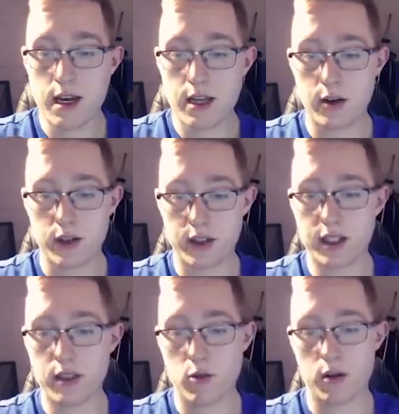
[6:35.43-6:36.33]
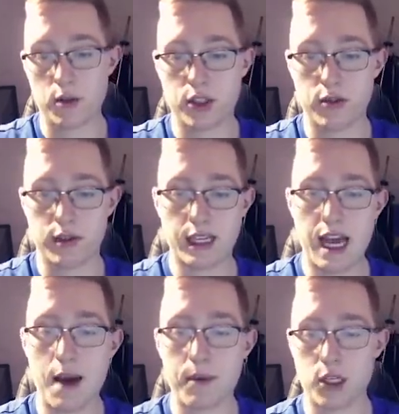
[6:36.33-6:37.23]
You're going to see that we're able to shoot the
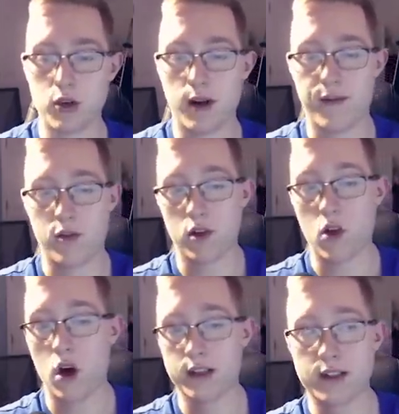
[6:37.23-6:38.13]
gap and run for a loss.